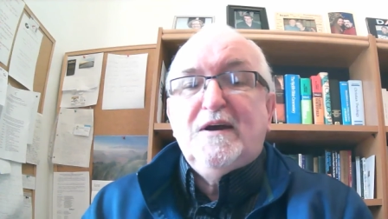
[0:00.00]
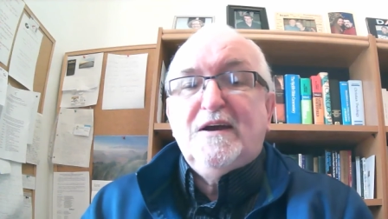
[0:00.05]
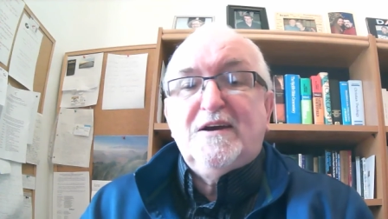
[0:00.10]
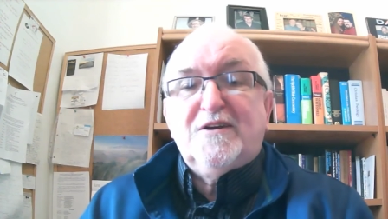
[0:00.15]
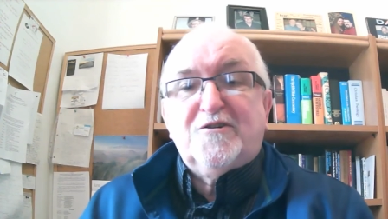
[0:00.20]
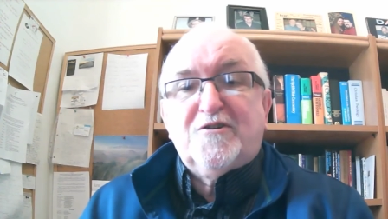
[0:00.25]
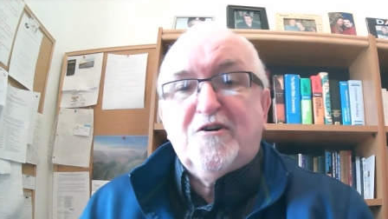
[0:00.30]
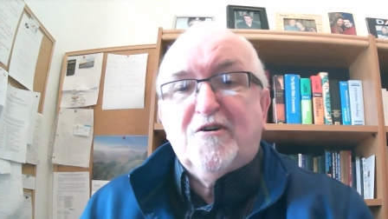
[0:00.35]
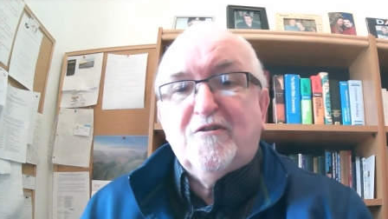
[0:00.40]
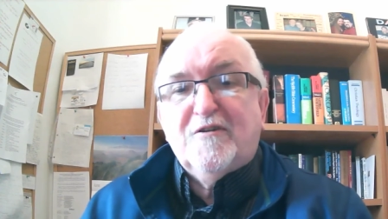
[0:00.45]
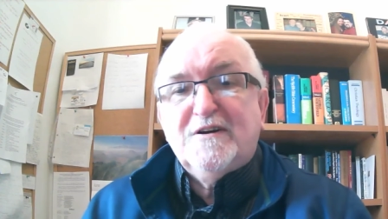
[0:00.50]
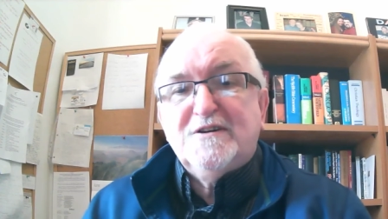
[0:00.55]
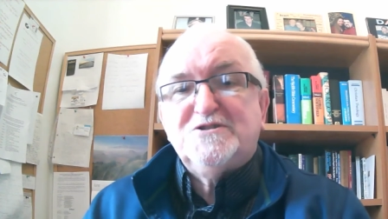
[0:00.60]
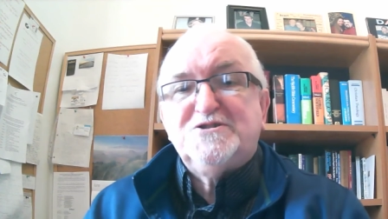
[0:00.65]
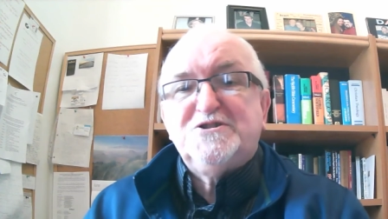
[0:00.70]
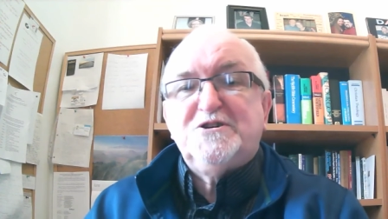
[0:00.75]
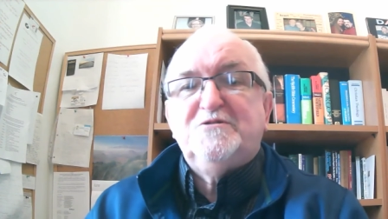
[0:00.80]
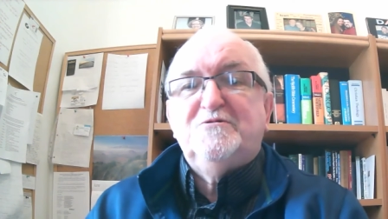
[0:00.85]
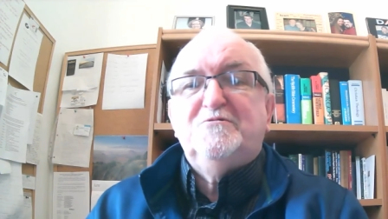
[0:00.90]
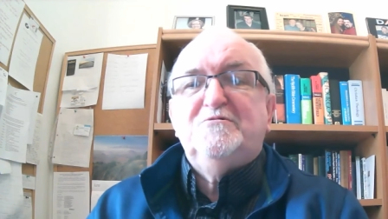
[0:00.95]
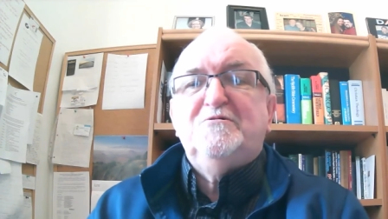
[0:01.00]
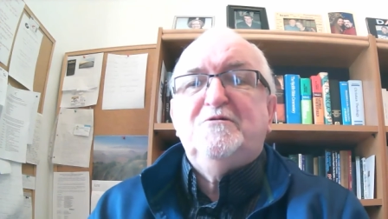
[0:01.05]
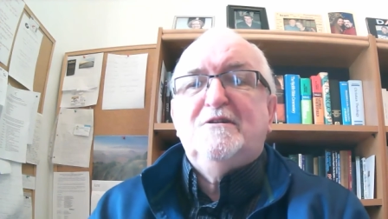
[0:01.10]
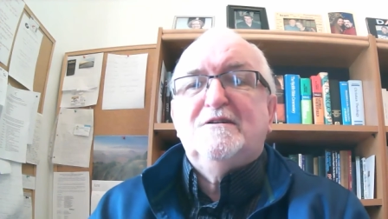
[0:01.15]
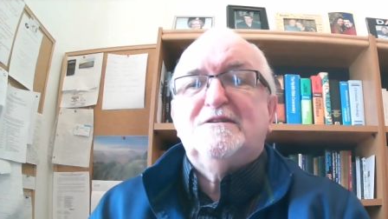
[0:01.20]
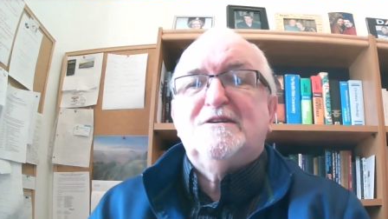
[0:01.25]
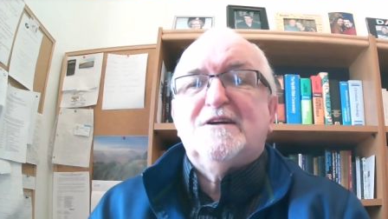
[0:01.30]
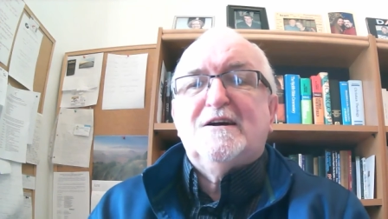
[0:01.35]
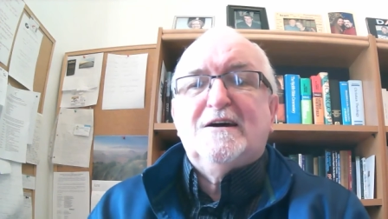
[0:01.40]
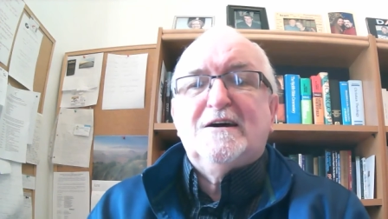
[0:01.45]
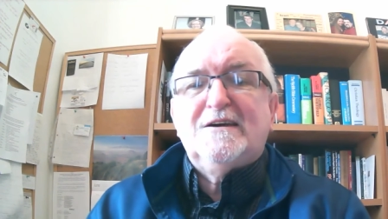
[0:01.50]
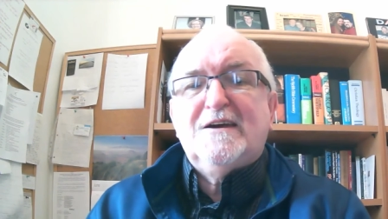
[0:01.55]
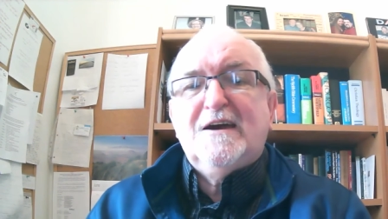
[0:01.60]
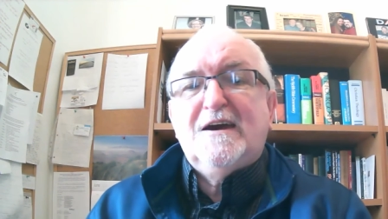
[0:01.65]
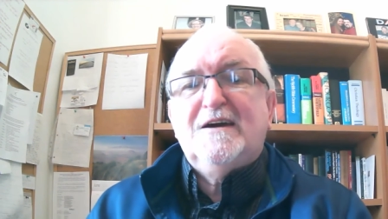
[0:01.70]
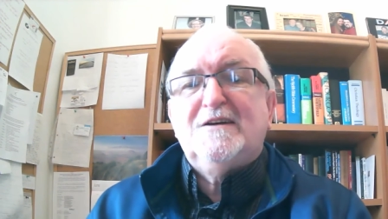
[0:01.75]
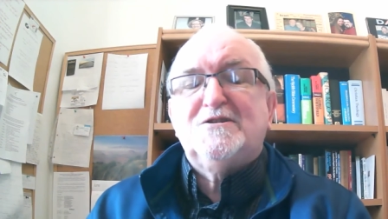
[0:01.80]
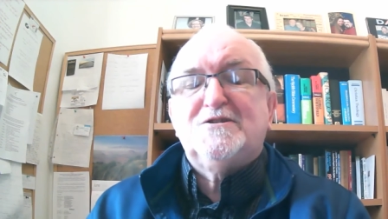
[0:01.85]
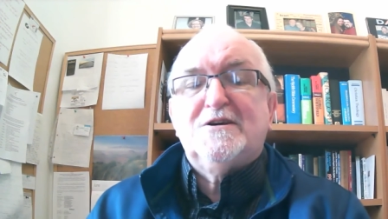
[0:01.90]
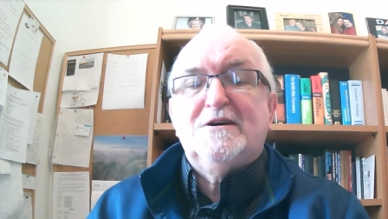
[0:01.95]
encourage you
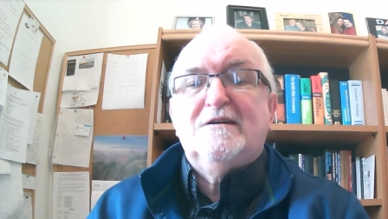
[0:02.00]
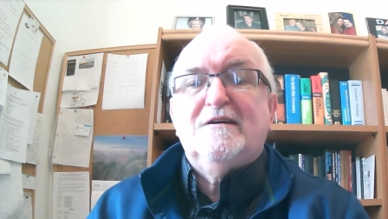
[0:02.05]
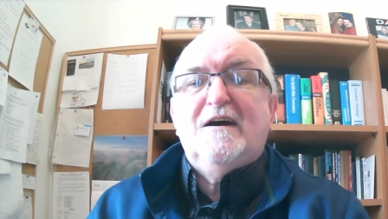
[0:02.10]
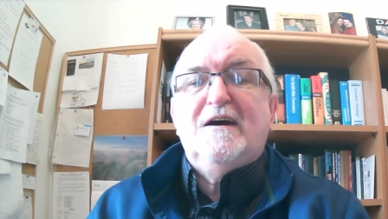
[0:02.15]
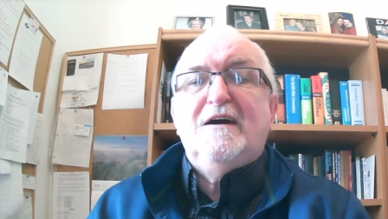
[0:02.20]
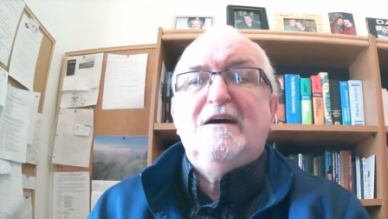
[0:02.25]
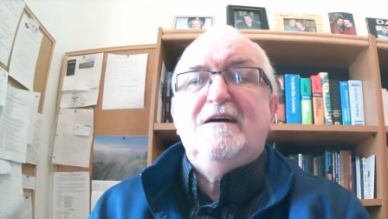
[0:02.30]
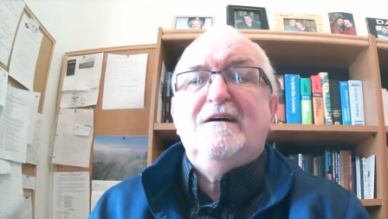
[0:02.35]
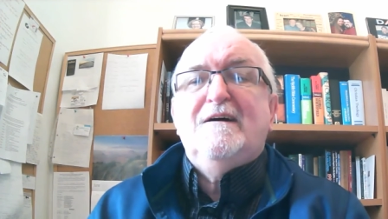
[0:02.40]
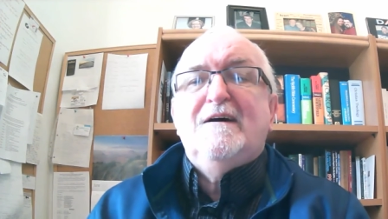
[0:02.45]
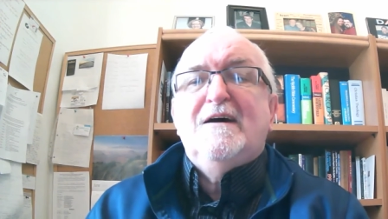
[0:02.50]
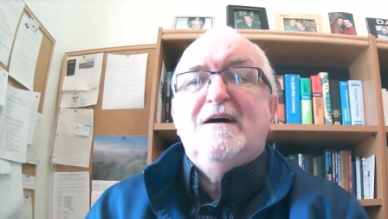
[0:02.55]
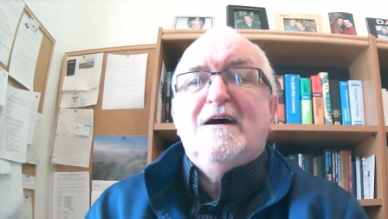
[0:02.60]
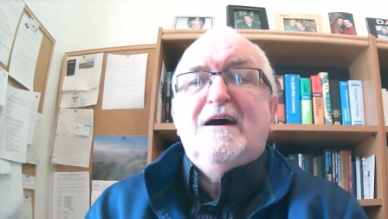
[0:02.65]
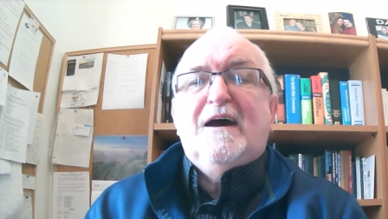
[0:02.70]
again today